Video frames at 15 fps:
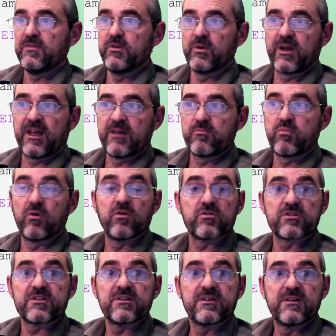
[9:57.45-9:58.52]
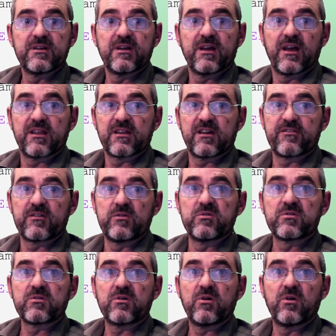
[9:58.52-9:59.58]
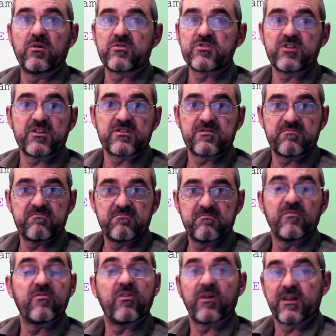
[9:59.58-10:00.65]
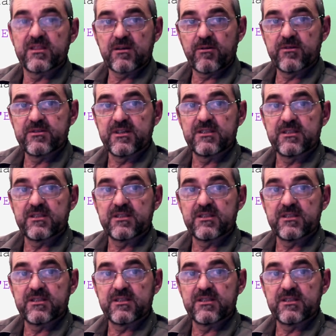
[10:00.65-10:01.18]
You can pause and have a look, or just forget about